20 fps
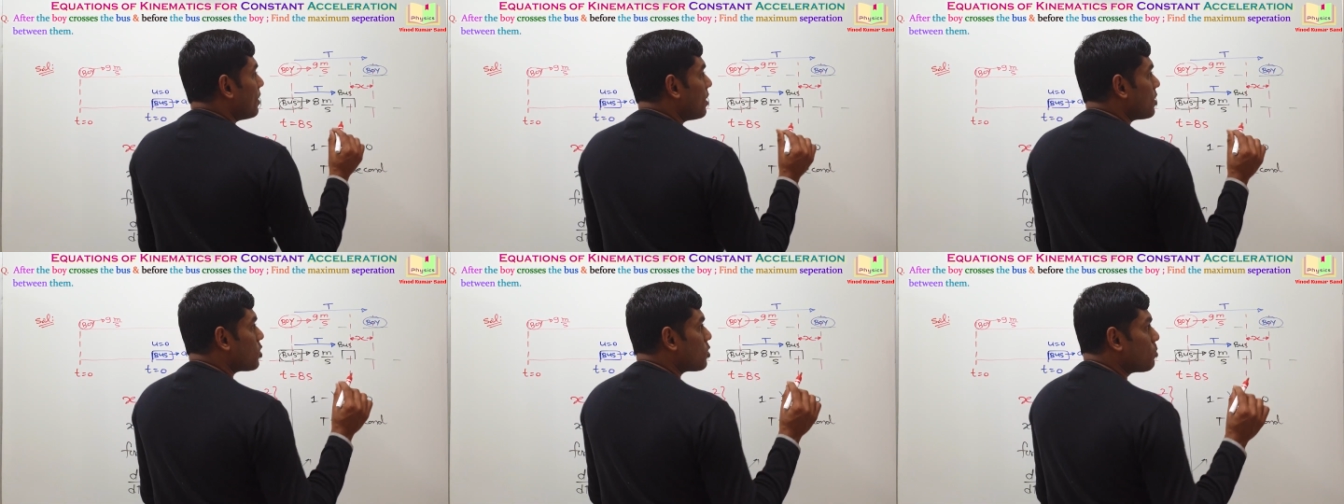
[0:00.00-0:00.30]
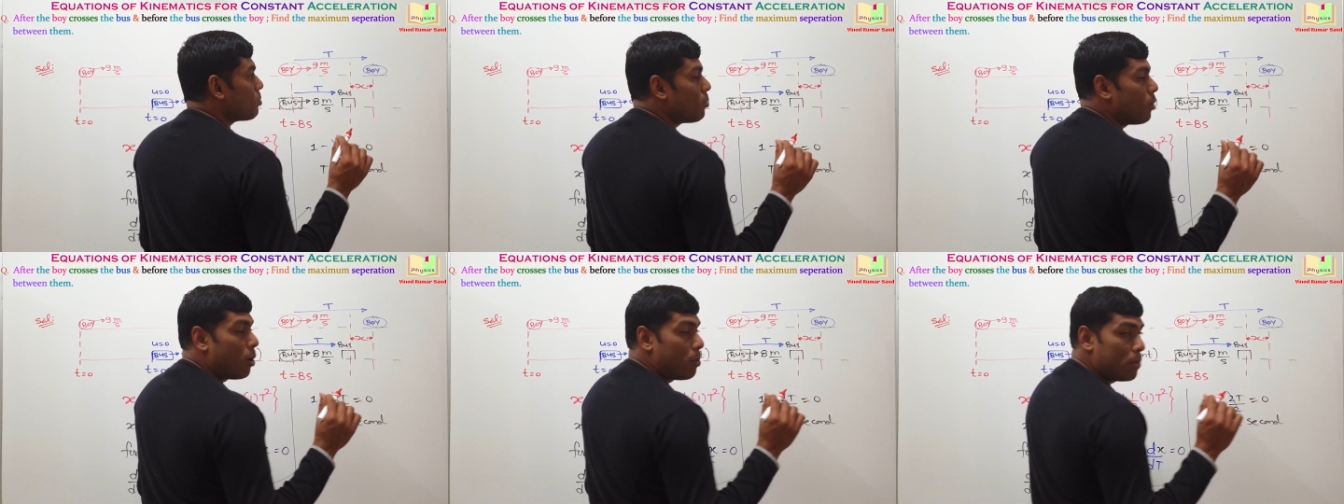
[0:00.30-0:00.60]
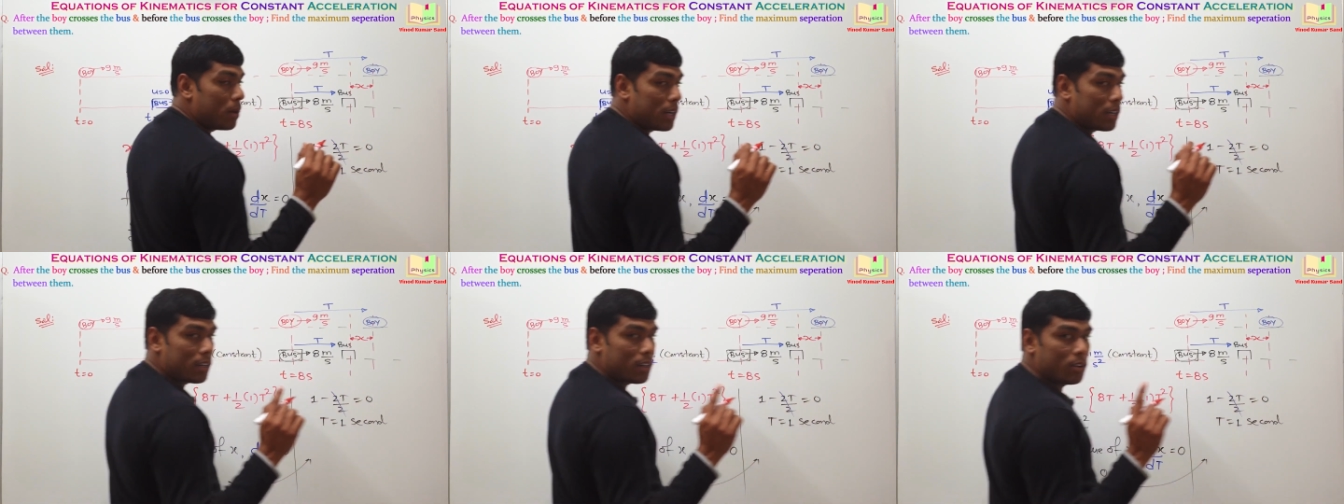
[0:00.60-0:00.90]
this
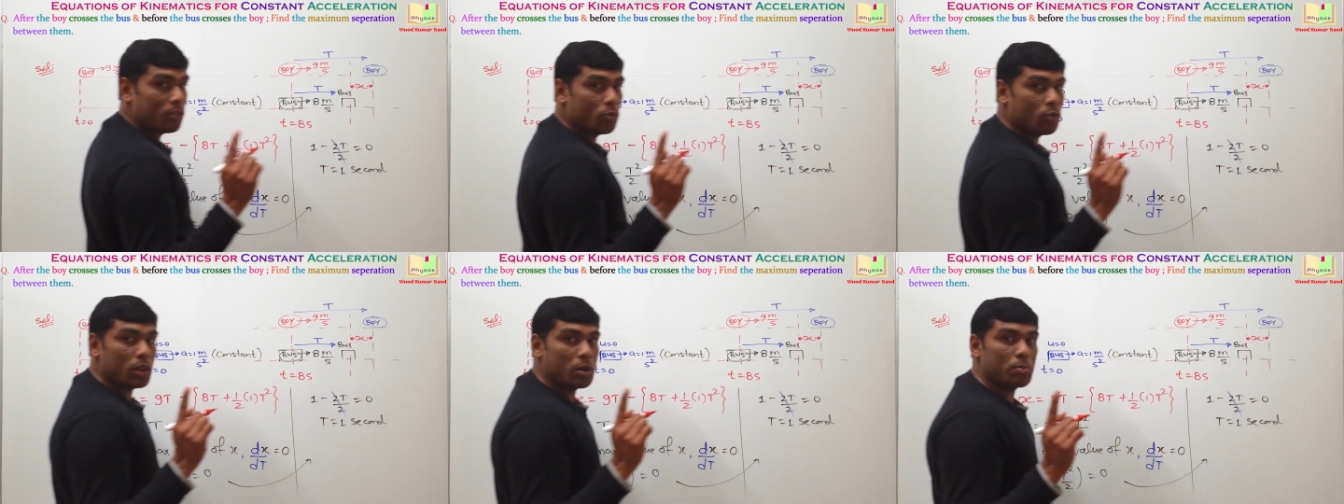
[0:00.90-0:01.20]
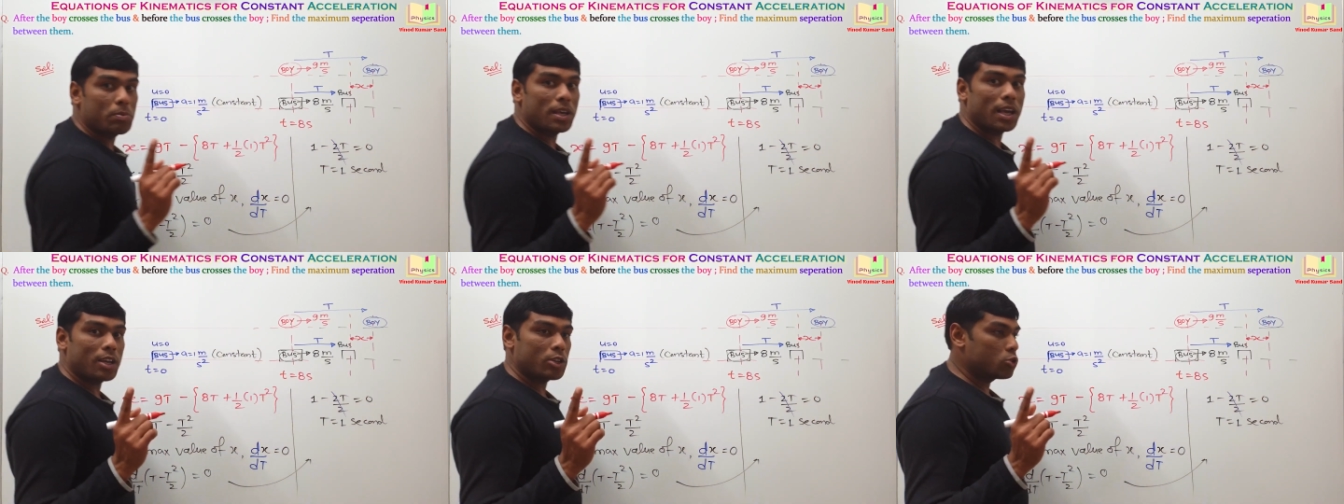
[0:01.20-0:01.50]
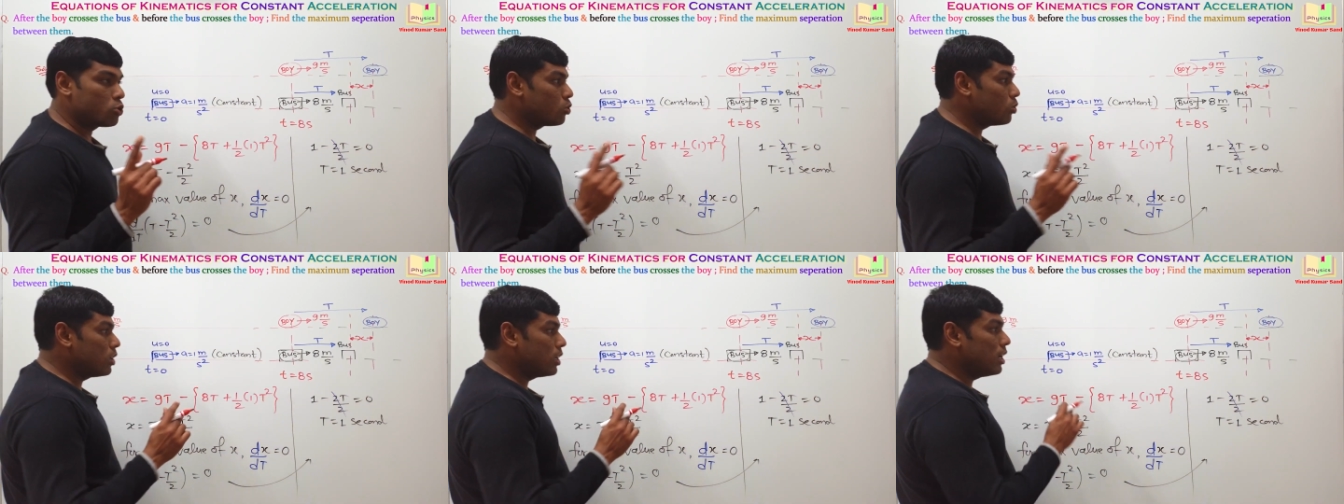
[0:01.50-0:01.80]
moment will be
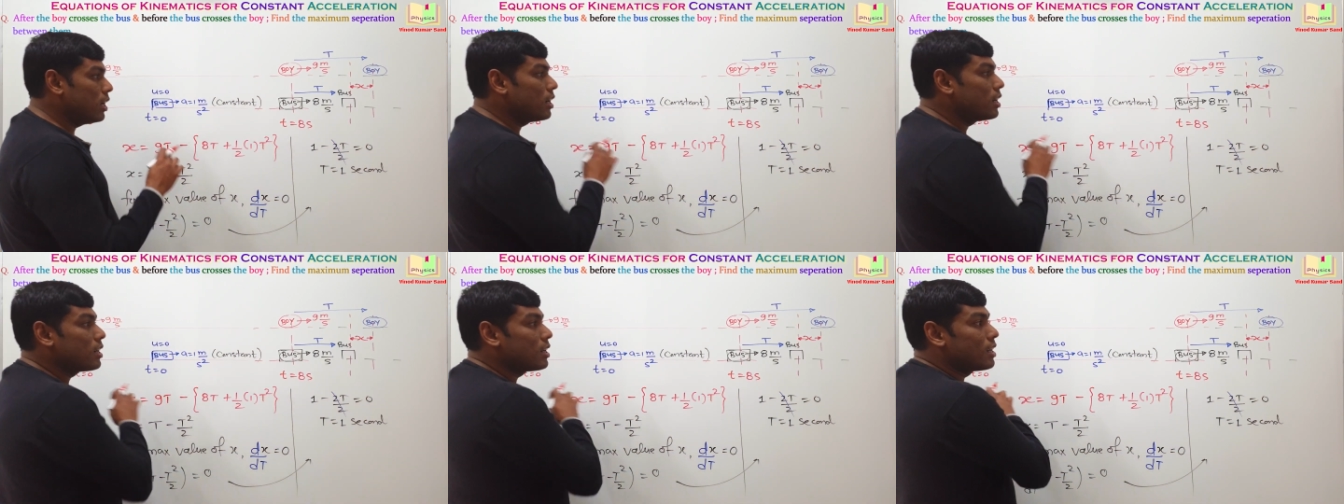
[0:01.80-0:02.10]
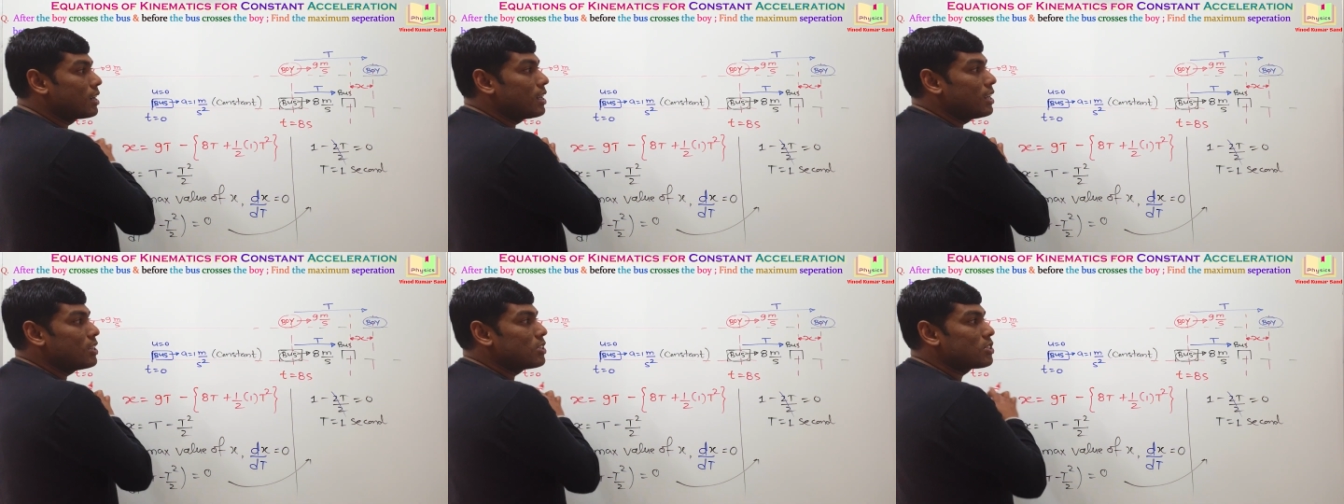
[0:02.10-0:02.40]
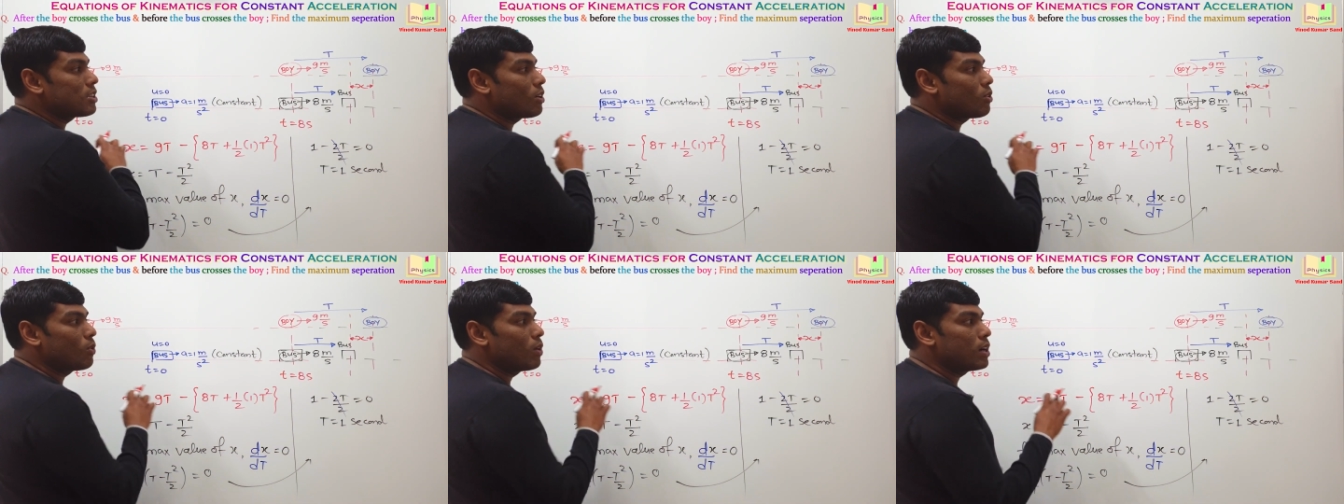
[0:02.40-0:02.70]
actually t
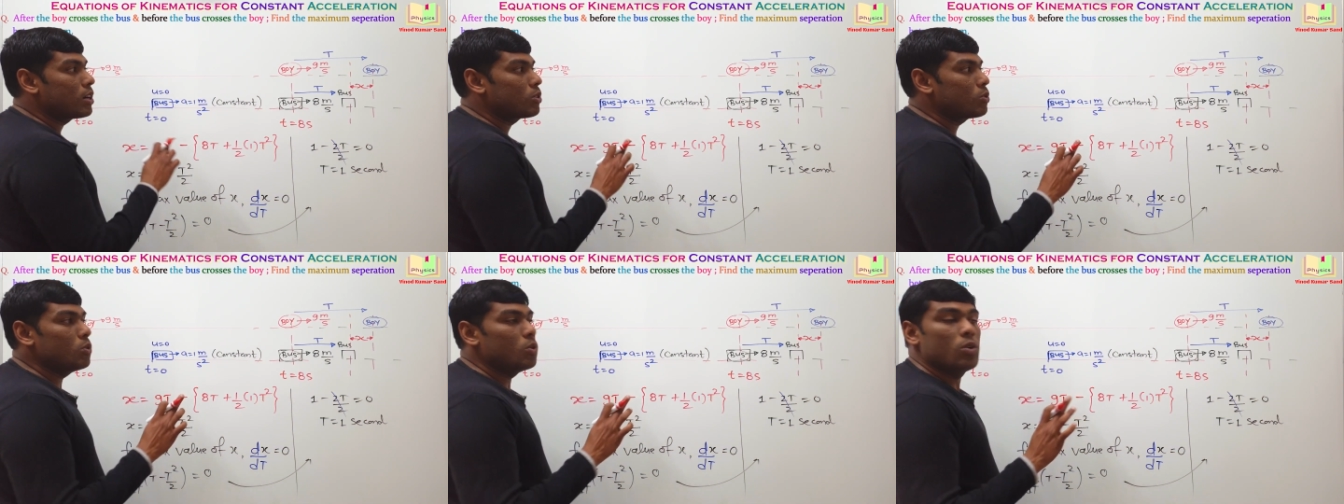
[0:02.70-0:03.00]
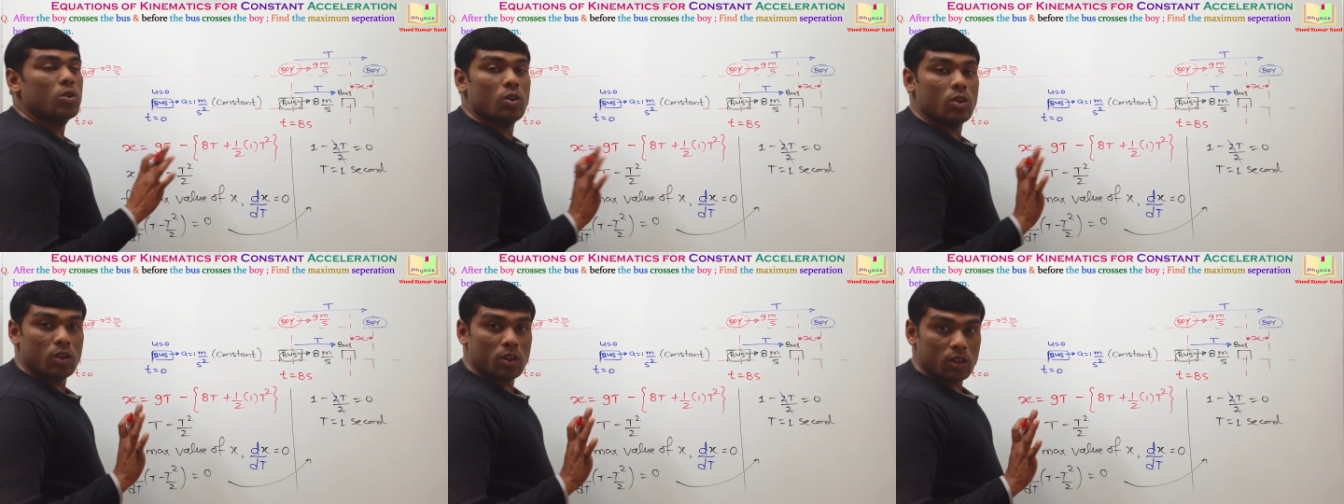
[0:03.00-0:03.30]
is equal to